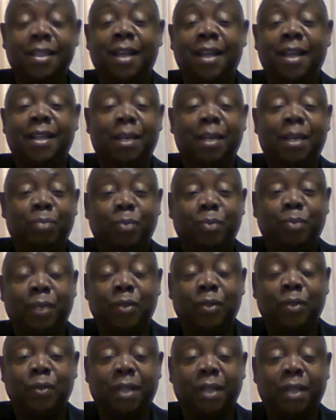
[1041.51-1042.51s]
that they're
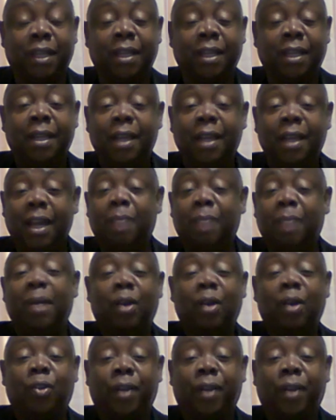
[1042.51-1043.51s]
prepared to take. Am
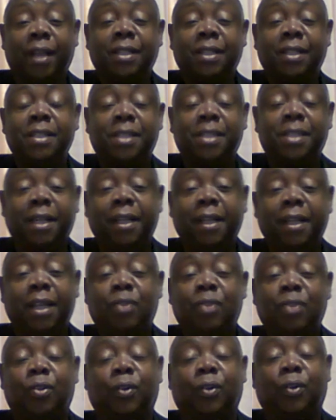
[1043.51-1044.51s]
I correct in saying
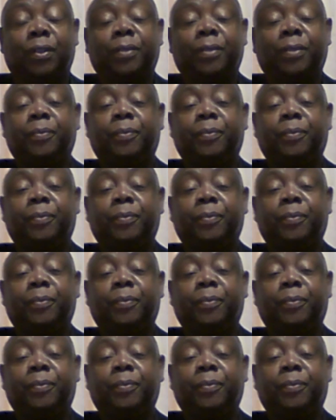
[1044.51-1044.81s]
that or not?